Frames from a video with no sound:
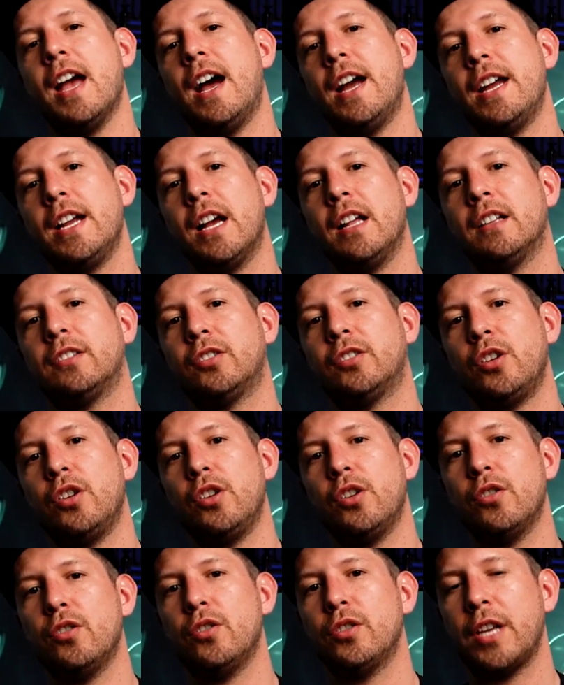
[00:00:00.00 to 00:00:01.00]
I also
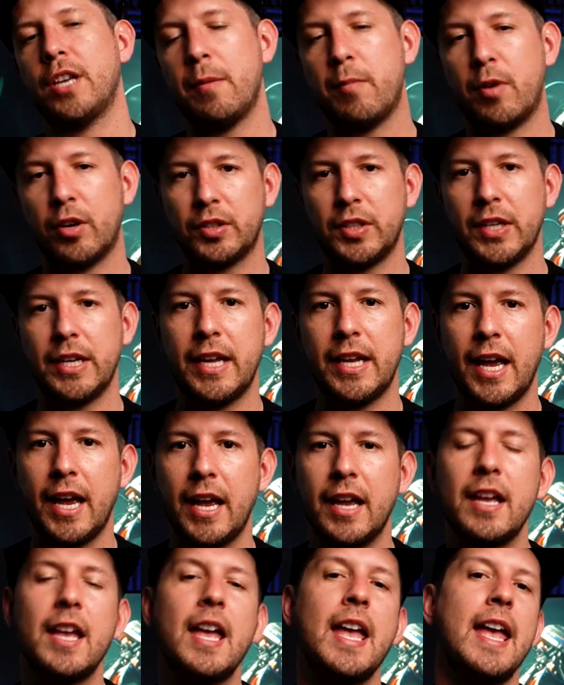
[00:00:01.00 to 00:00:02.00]
use
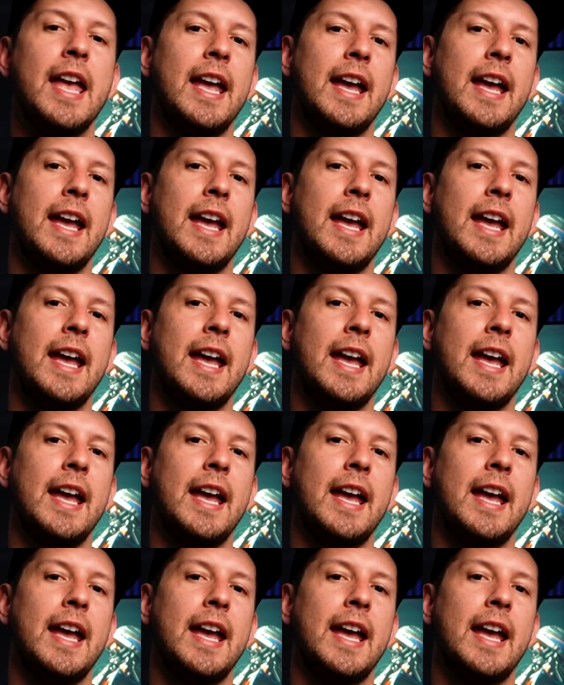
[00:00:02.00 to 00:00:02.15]
MRTK.